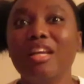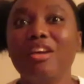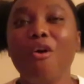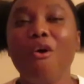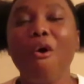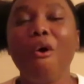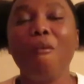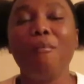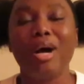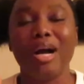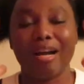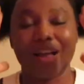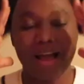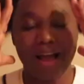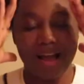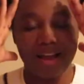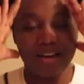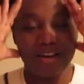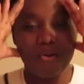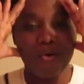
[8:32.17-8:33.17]
Oh my
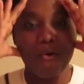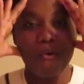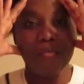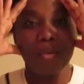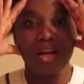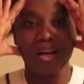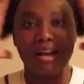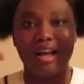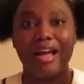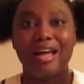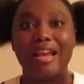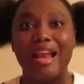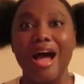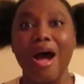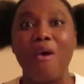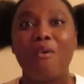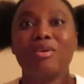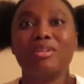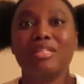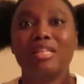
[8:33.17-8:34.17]
God. Oh my God.
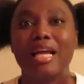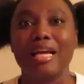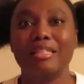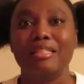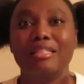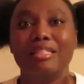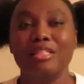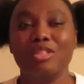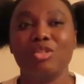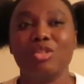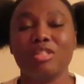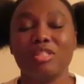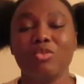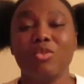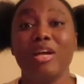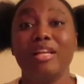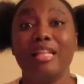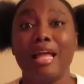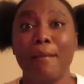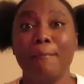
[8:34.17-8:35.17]
I was like, Jesus
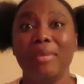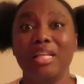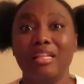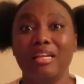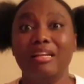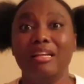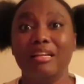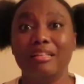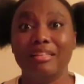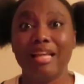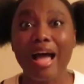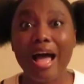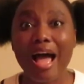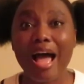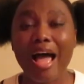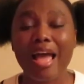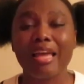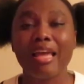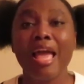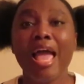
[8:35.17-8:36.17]
Christ, that man gonna
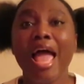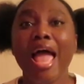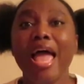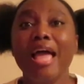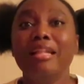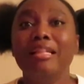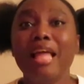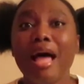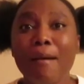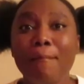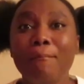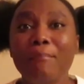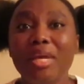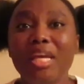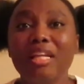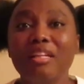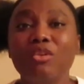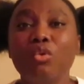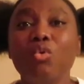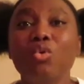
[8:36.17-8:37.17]
die. That
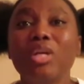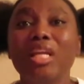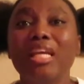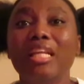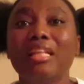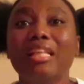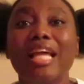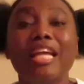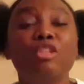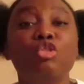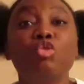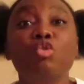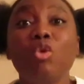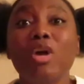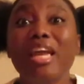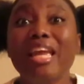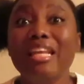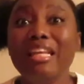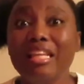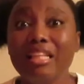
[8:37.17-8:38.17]
man couldn't like do
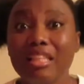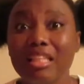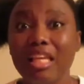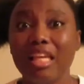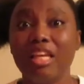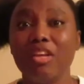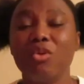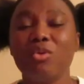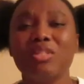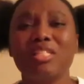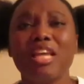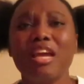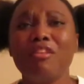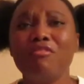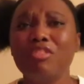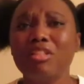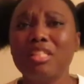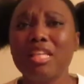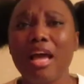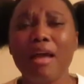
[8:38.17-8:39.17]
anything, because
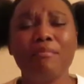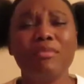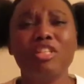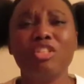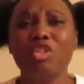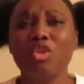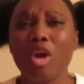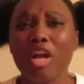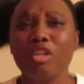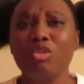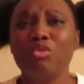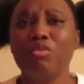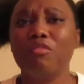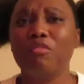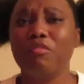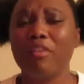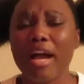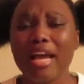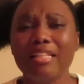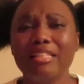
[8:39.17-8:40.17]
every time he tried to
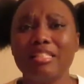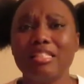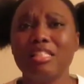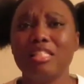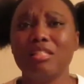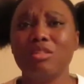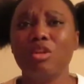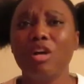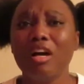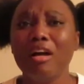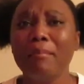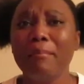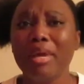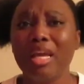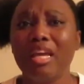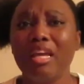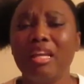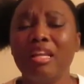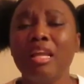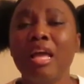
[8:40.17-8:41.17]
fight this young
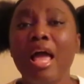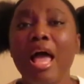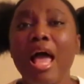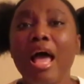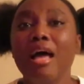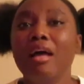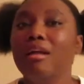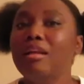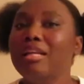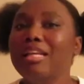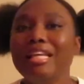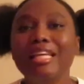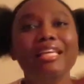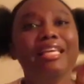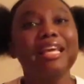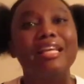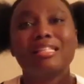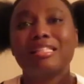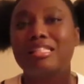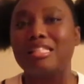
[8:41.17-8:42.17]
man, he
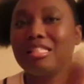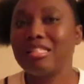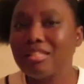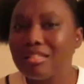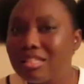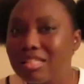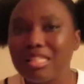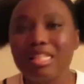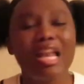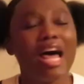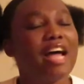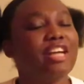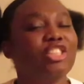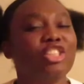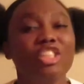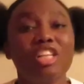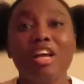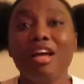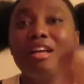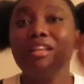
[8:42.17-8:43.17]
gets
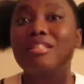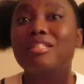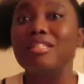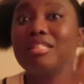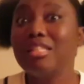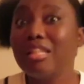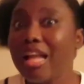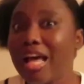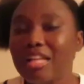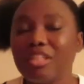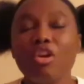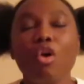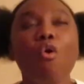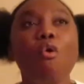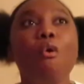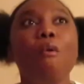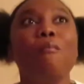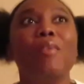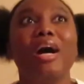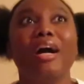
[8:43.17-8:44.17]
slashed.
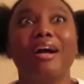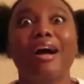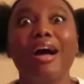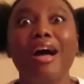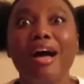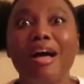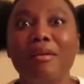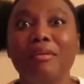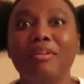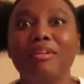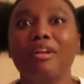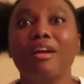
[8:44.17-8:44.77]
Oh my God.